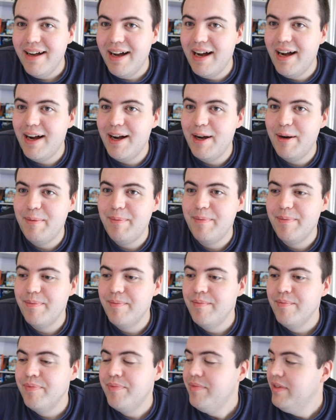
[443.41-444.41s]

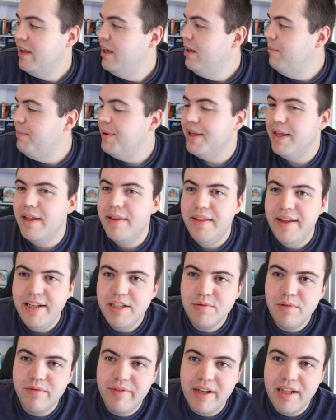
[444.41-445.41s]
Um, but yeah,
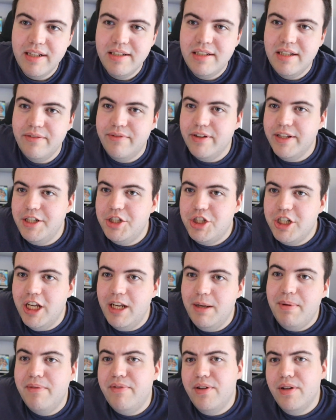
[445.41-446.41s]
these were relatively
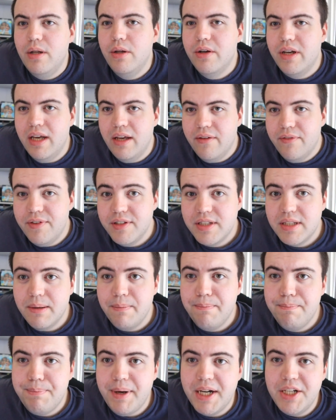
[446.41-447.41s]
cheap. If you're looking for
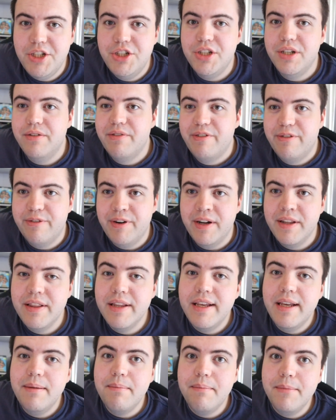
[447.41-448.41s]
some budget
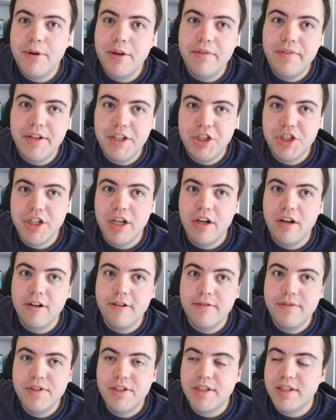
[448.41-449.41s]
friendly movie
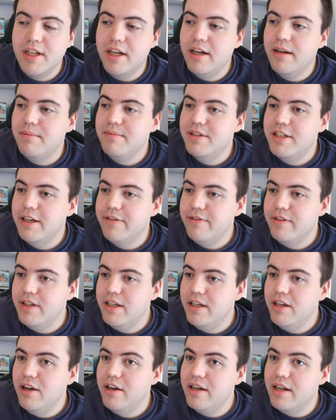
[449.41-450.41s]
shelves, um,
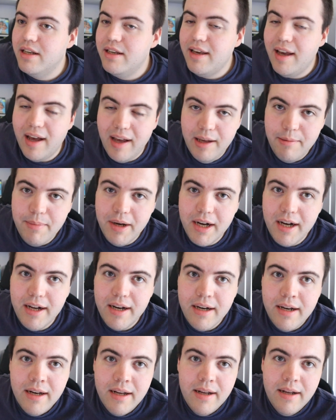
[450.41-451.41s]
definitely go to
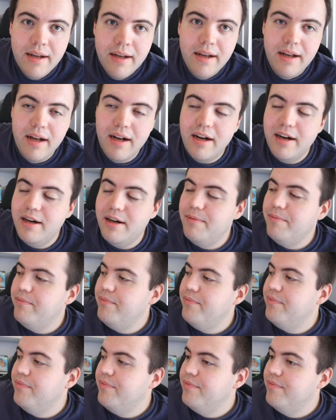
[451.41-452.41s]
Kmart.
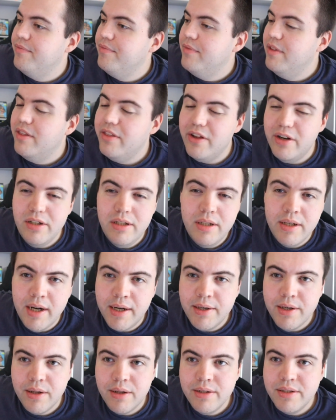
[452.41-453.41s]
Um,
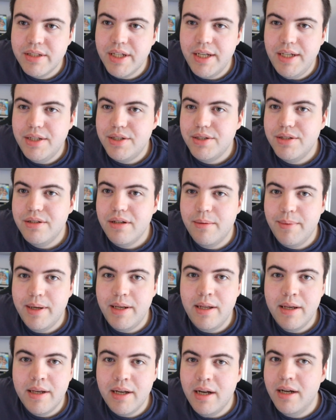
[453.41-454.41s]
$39 each. I
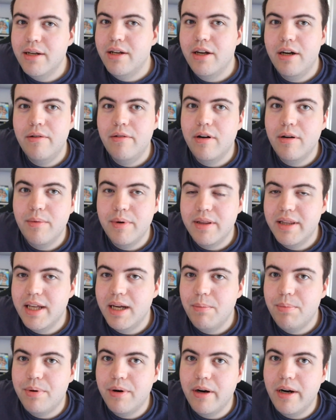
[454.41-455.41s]
mean, you can't go wrong with
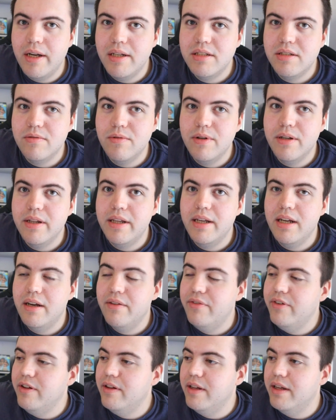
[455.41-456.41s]
that price, really.
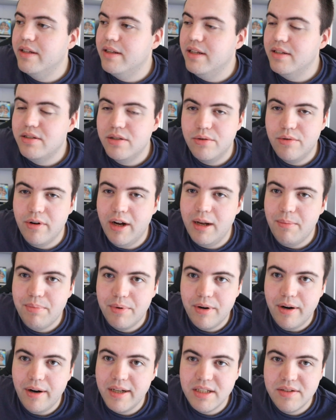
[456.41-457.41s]
I feel like that's a great
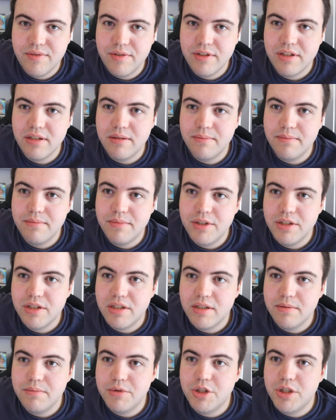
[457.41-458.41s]
price for some
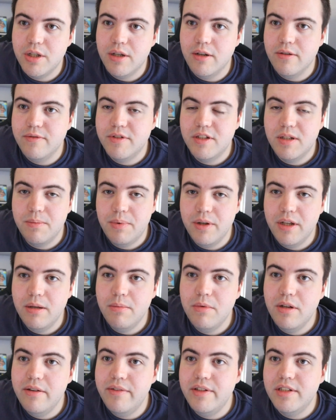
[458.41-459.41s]
just some shelves to put
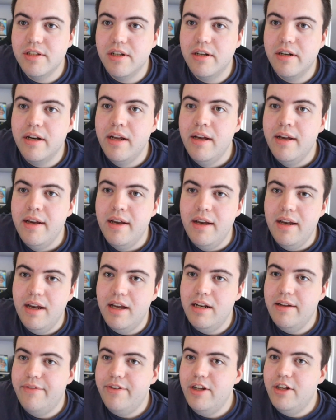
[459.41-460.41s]
your movies on.
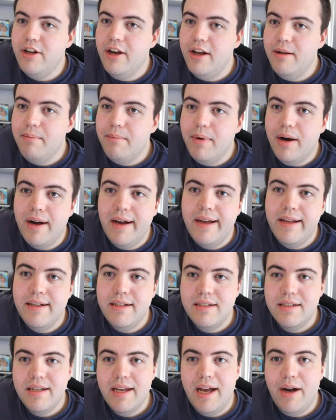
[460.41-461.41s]
And if you don't
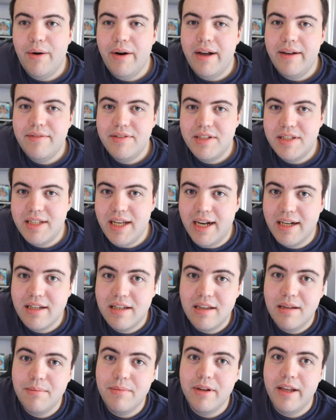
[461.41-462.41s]
mind how I've
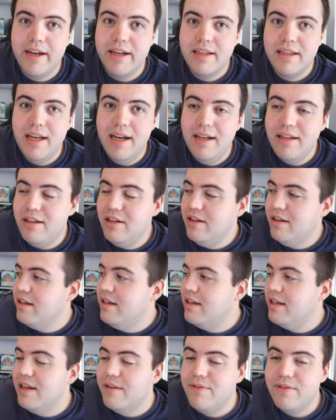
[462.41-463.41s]
stacked them like that, you
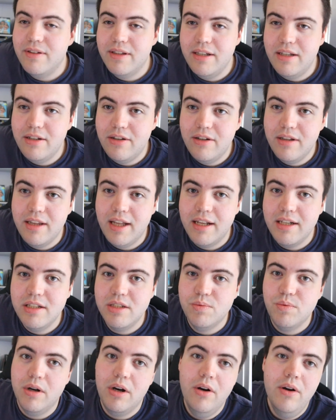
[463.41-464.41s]
can definitely do that
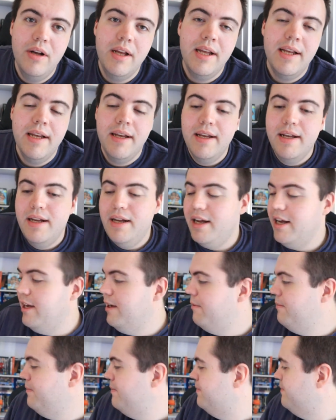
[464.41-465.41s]
as well.
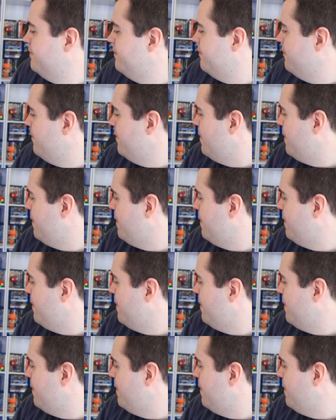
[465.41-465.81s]
Um,